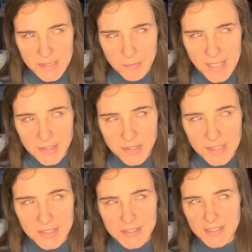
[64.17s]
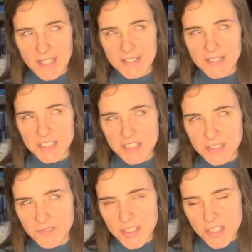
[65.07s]
why I couldn't click on each
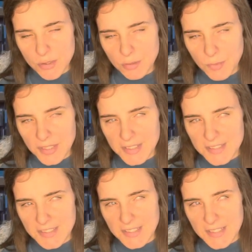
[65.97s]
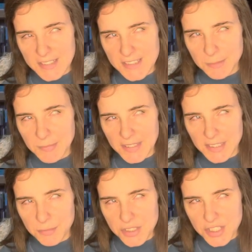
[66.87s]
individual one because it seemed like
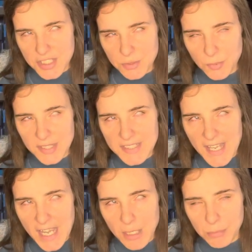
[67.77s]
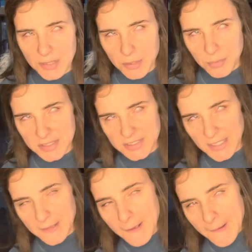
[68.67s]
it was just one tab when it
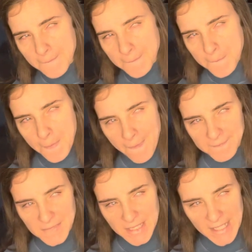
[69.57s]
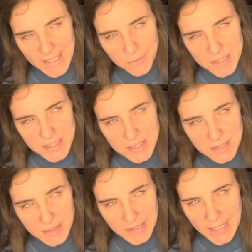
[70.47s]
wasn't. And
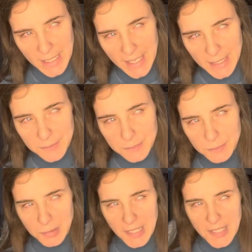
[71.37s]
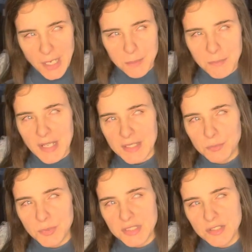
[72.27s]
I had brought out my
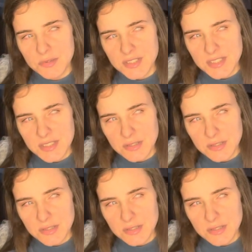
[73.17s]
Windows